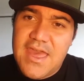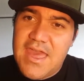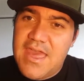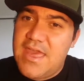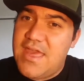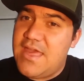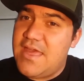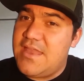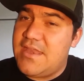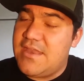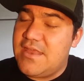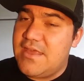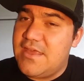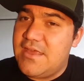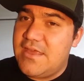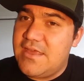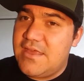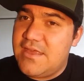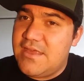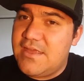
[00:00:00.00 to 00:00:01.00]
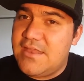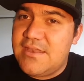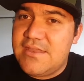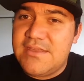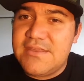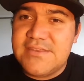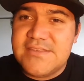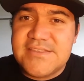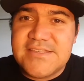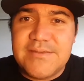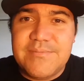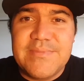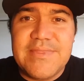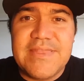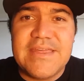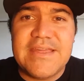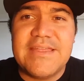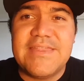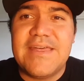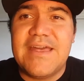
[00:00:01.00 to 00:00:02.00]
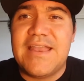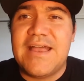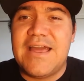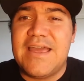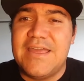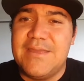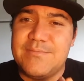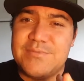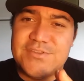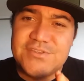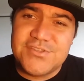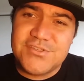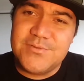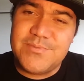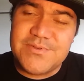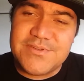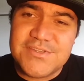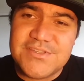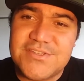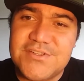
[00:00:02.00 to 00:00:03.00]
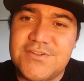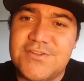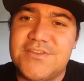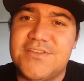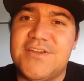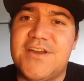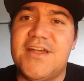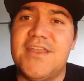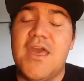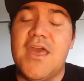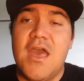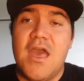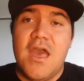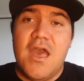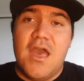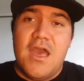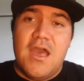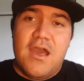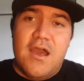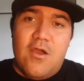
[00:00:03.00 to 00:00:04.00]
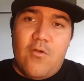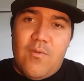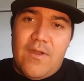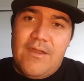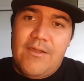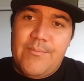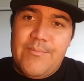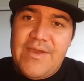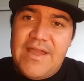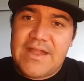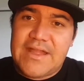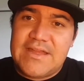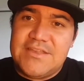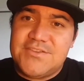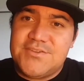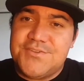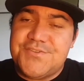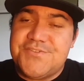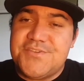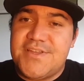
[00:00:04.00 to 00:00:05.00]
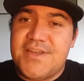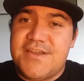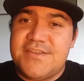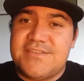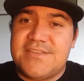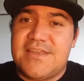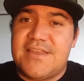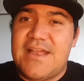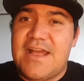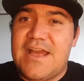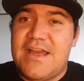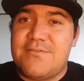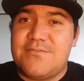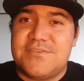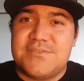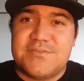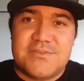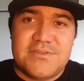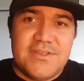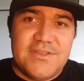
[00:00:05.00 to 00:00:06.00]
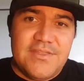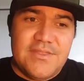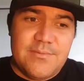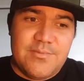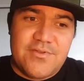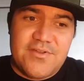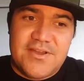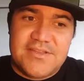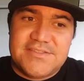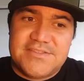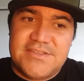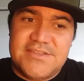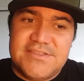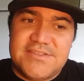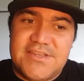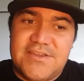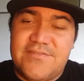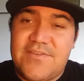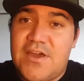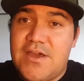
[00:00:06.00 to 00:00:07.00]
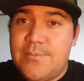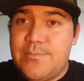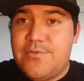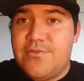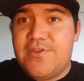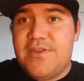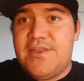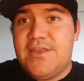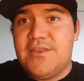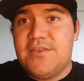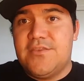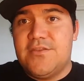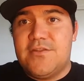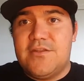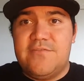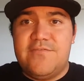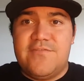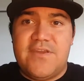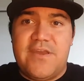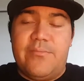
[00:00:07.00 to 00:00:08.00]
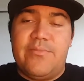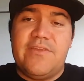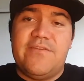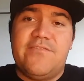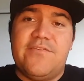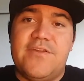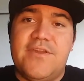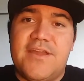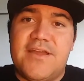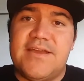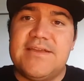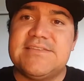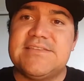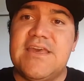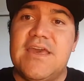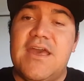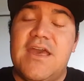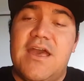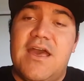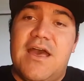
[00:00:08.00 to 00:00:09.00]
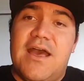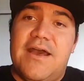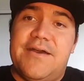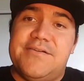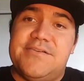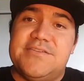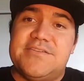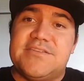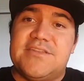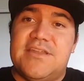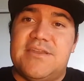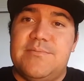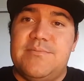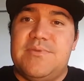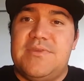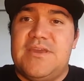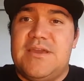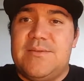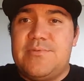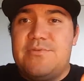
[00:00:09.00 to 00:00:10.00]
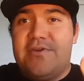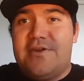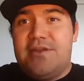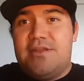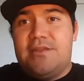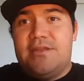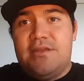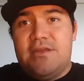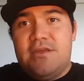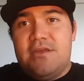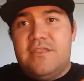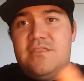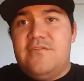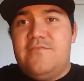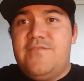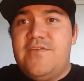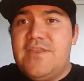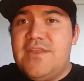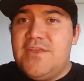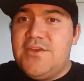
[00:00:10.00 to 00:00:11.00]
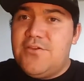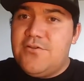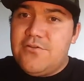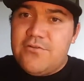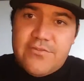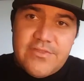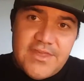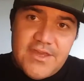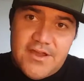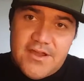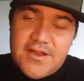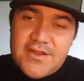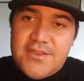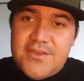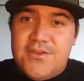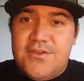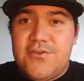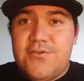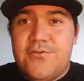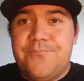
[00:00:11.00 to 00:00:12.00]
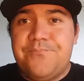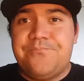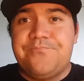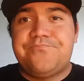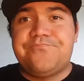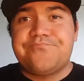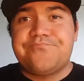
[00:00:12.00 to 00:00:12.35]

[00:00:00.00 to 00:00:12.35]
and it is something that I am super stoked on. A while back I told you guys that I was in the process of upgrading Nerdy Family for you guys. I was gonna be upgrading the video, the audio,